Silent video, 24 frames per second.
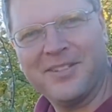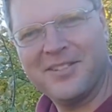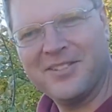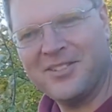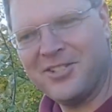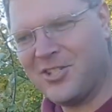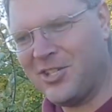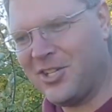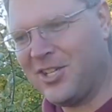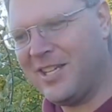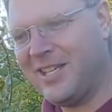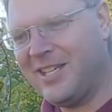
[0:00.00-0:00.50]

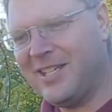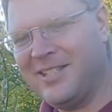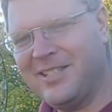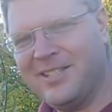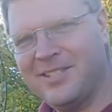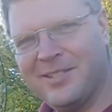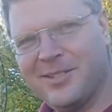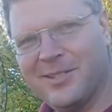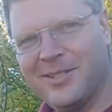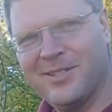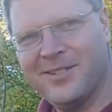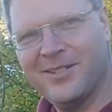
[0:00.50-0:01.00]

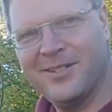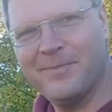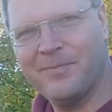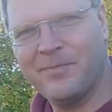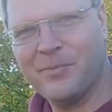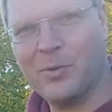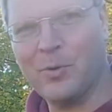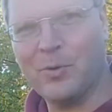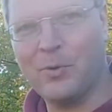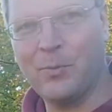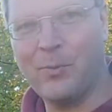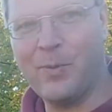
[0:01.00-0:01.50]
cheese
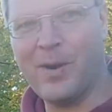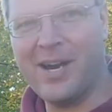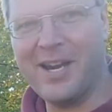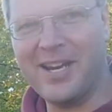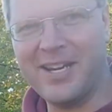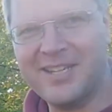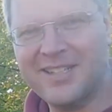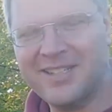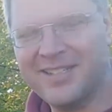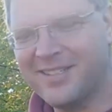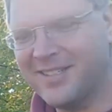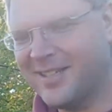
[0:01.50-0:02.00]
or
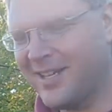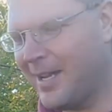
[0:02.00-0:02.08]
wine.